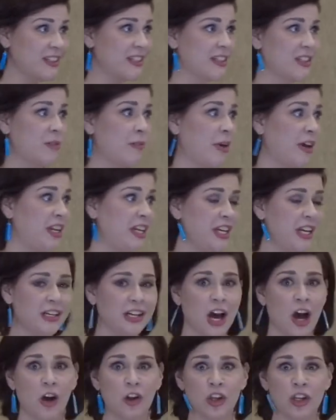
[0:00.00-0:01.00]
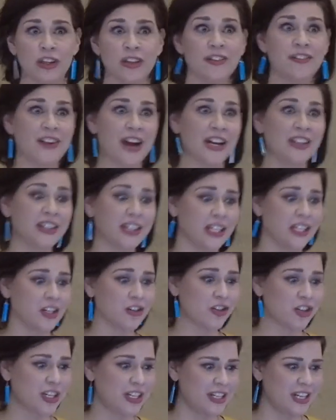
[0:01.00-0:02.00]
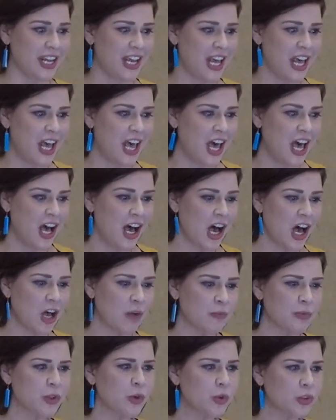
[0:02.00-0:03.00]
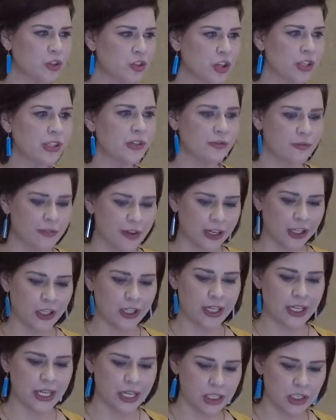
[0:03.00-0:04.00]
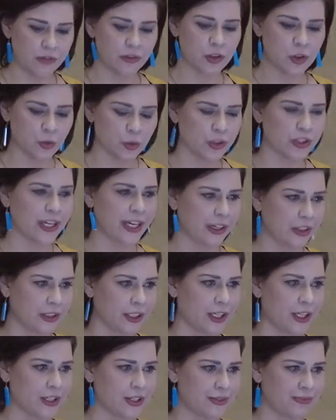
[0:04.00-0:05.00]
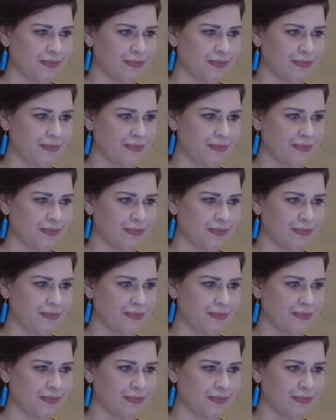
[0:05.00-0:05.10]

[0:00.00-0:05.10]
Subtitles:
depending on how long they've had the condition. So it's just very individual tailored.